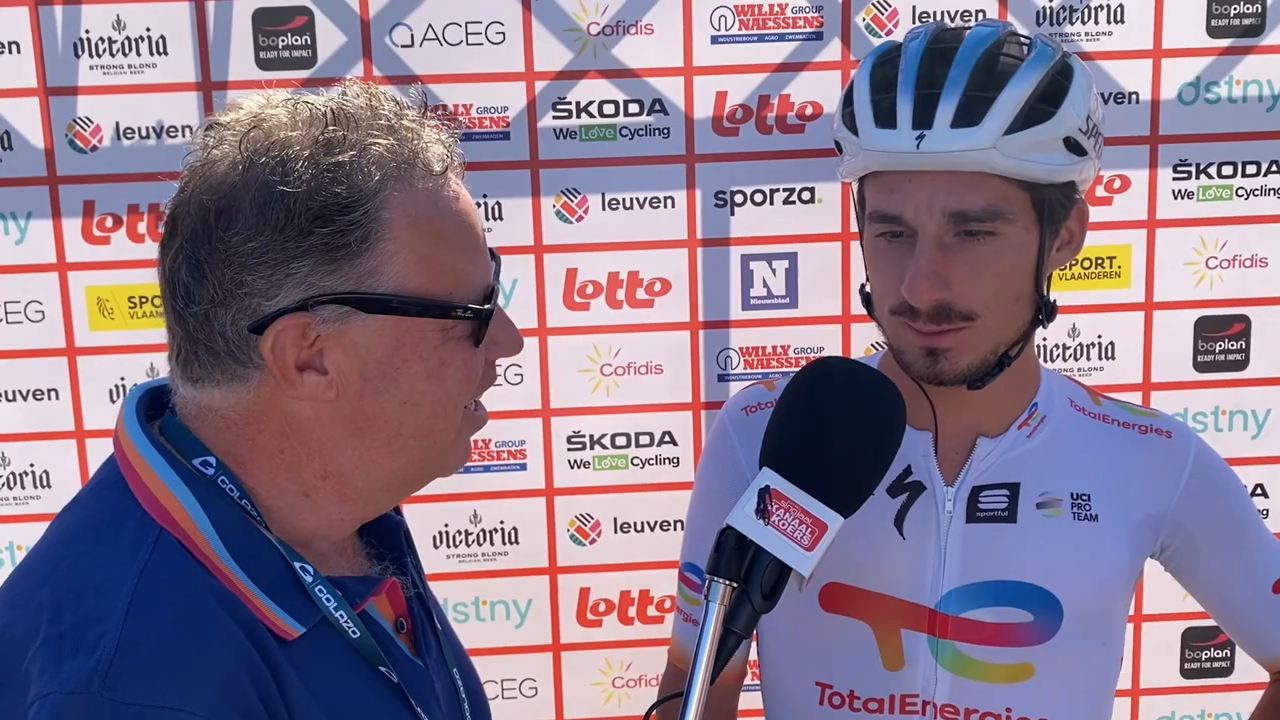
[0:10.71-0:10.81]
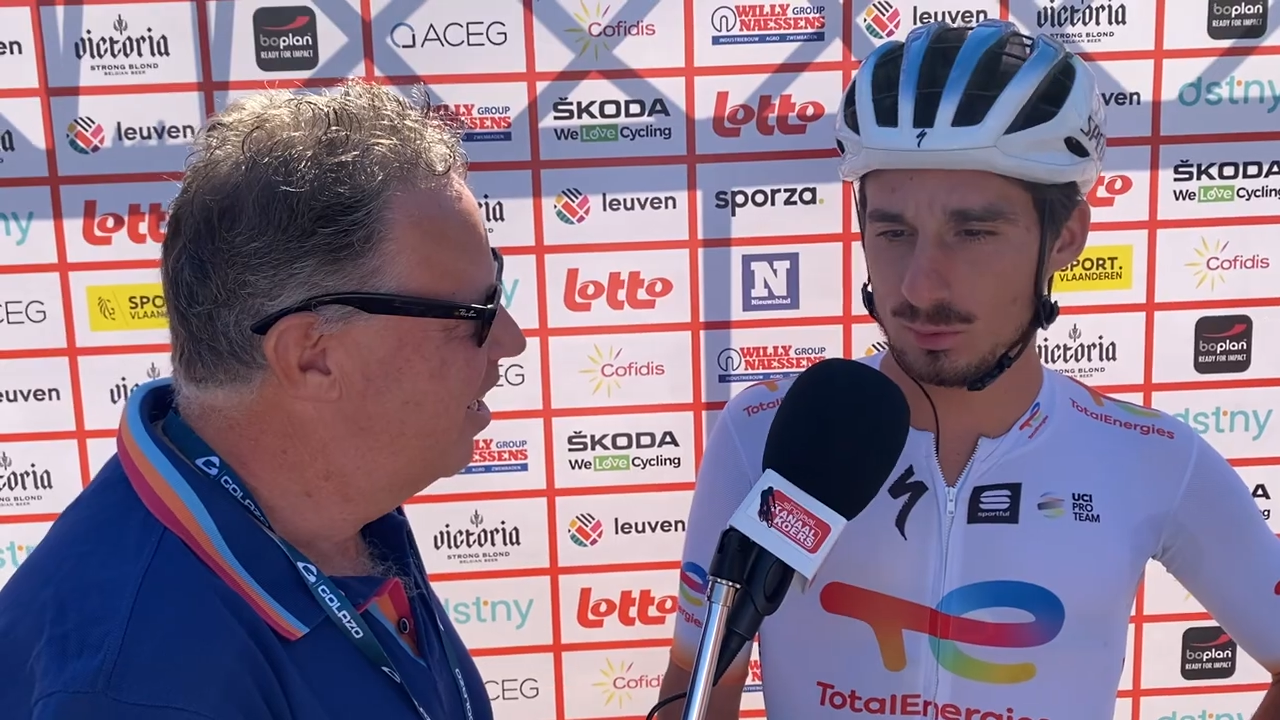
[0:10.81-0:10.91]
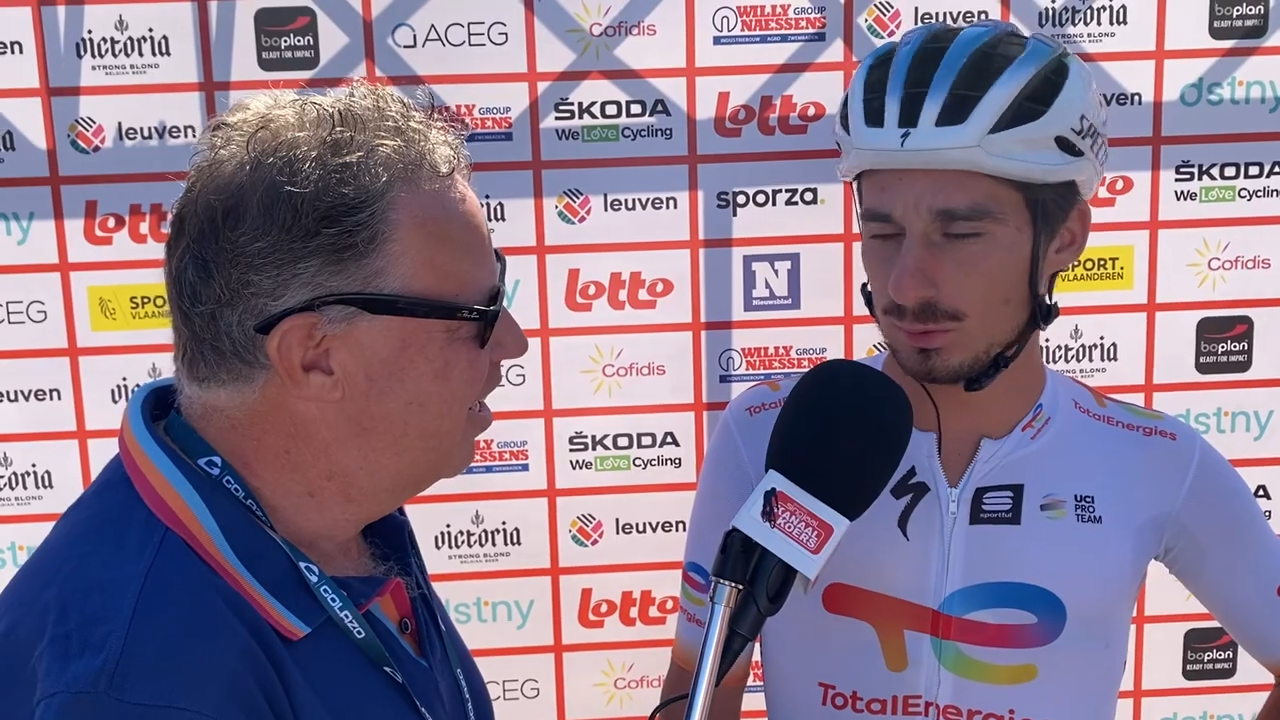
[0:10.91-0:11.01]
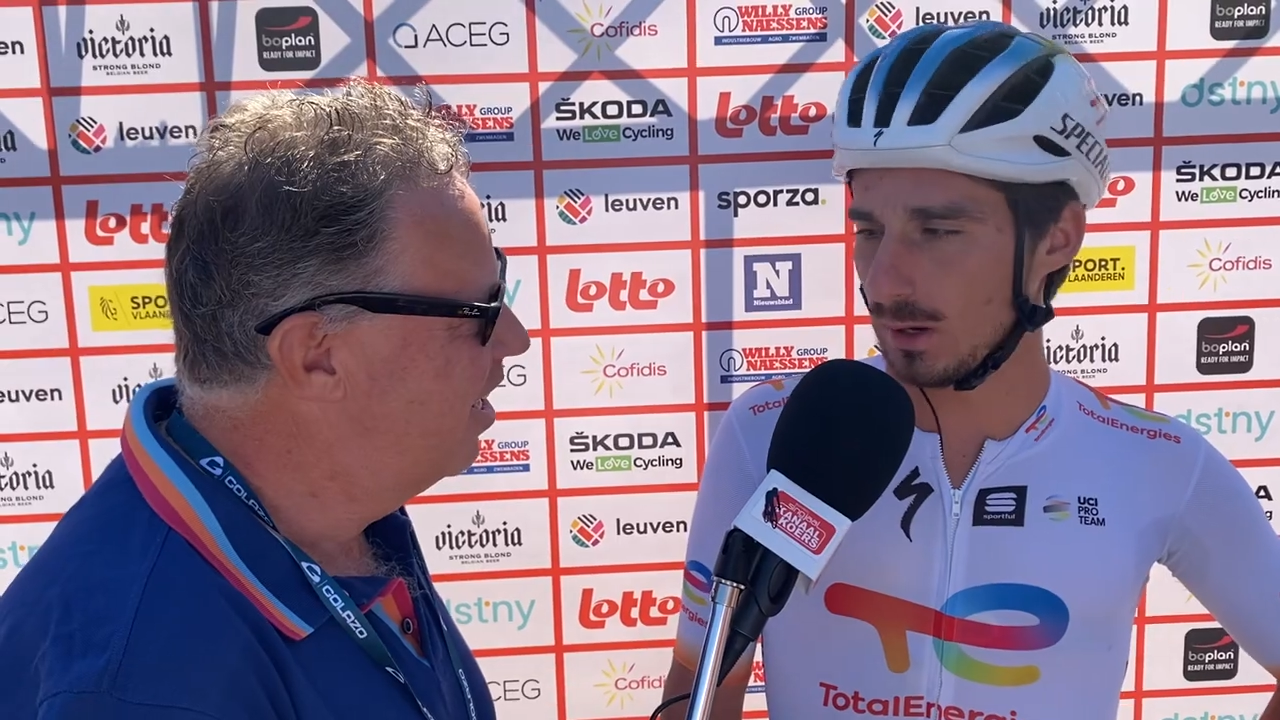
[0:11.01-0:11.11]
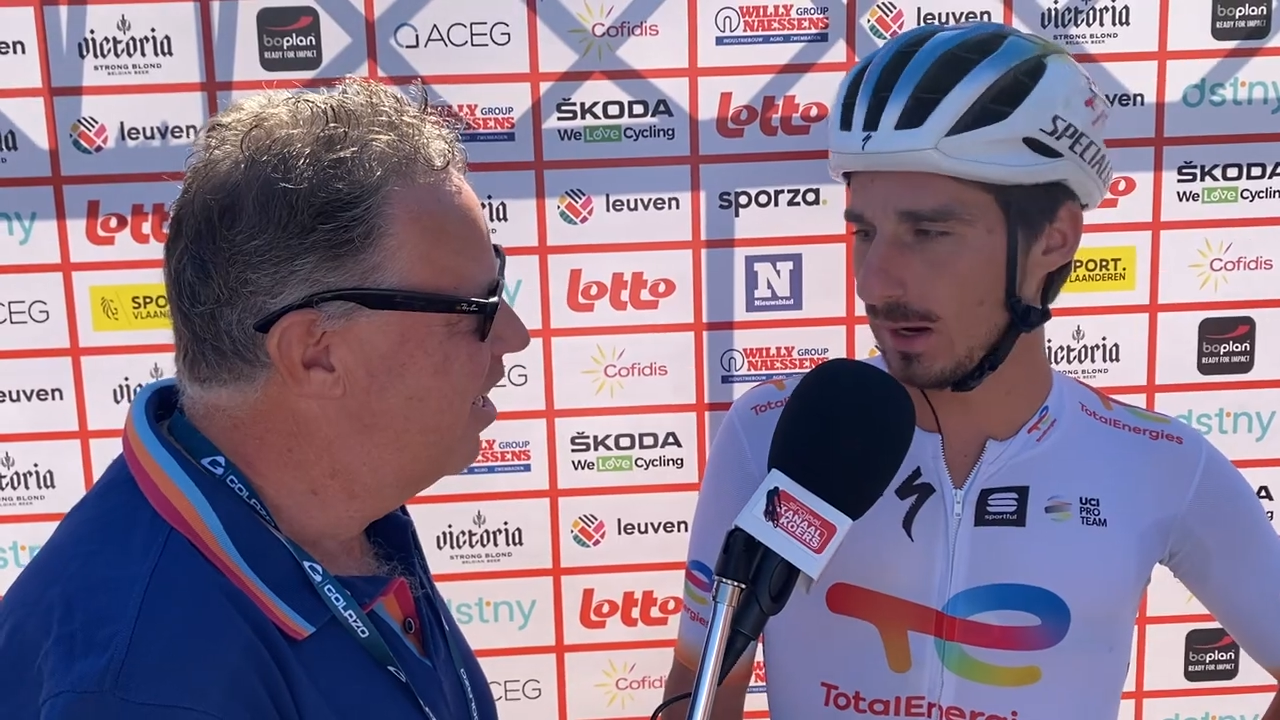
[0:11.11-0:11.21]
a
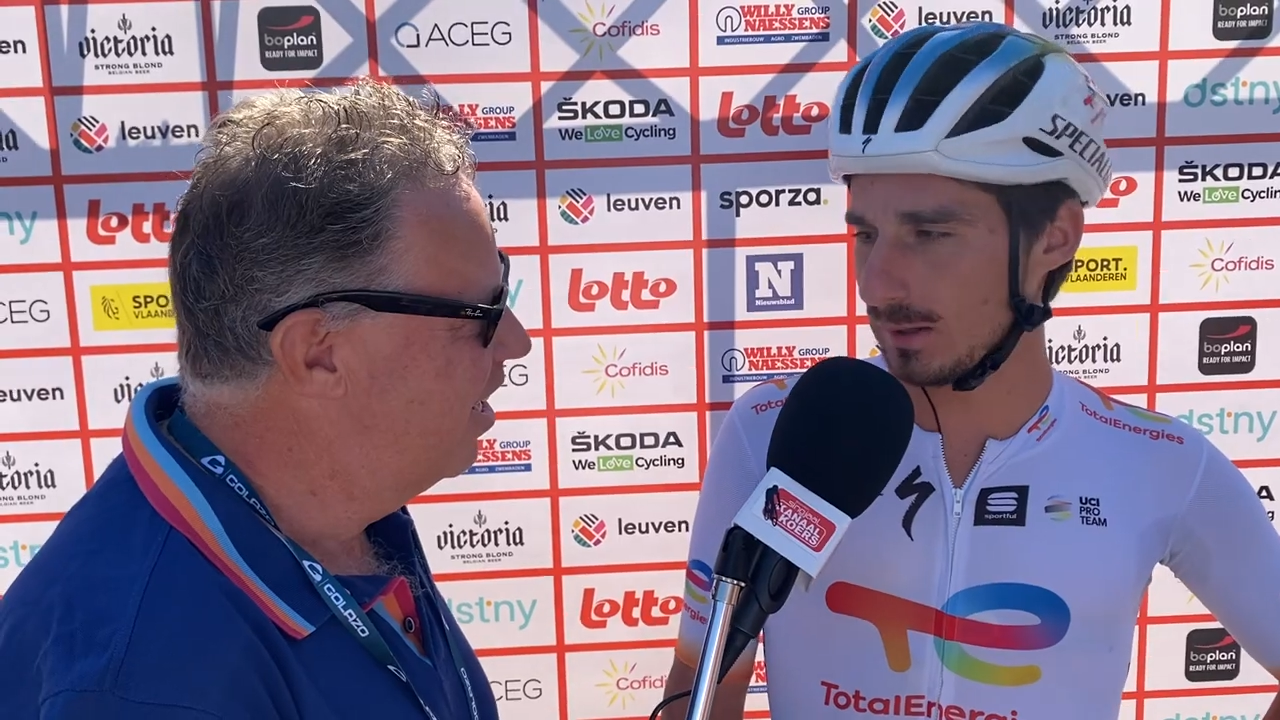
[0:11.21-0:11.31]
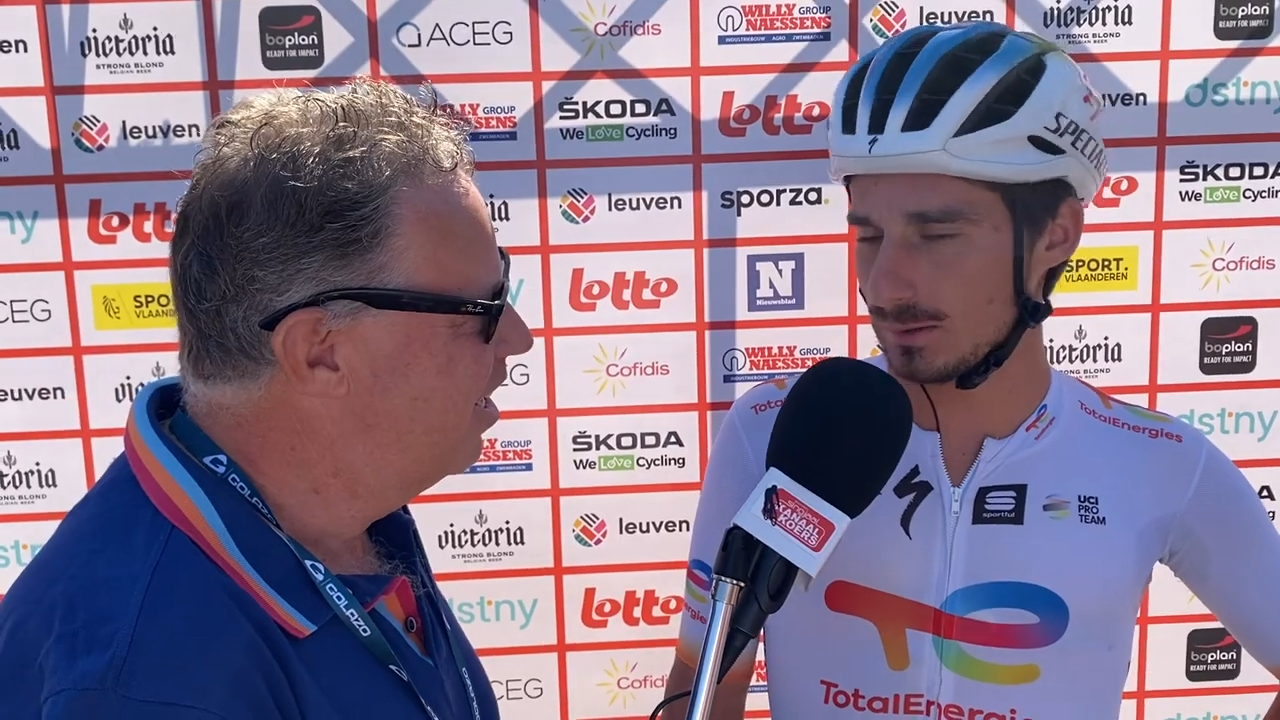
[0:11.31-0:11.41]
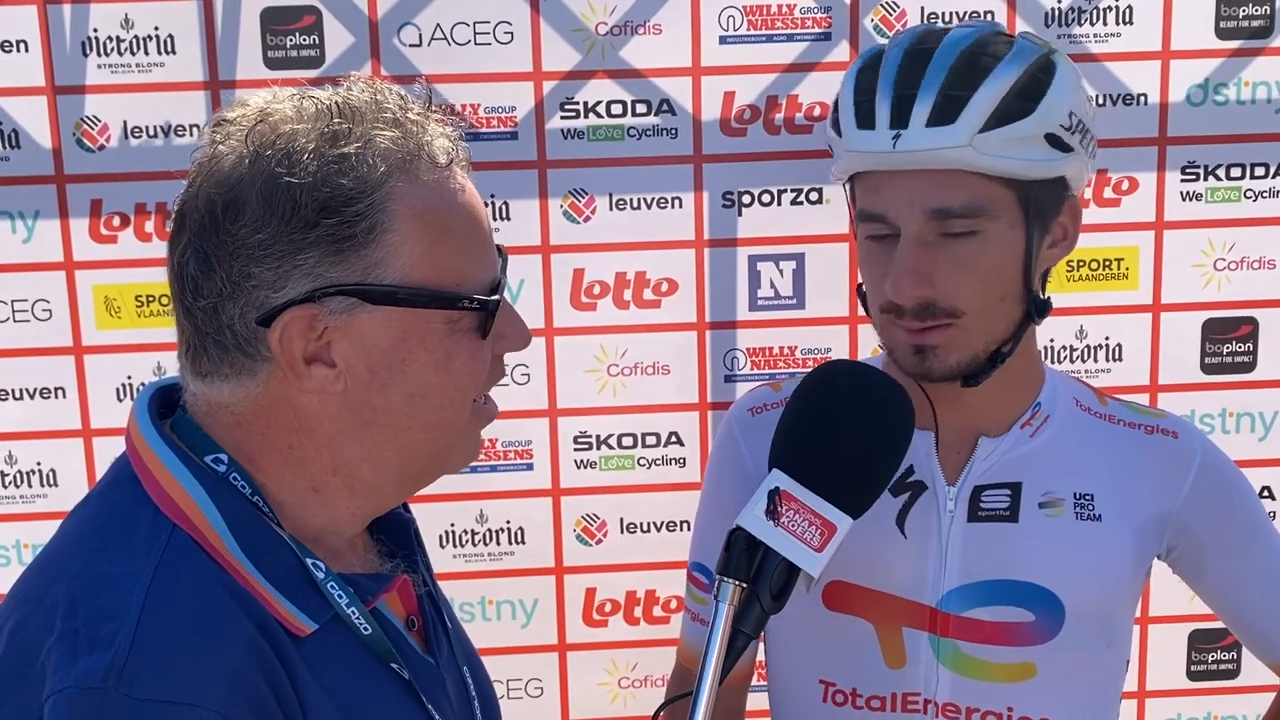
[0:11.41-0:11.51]
good race,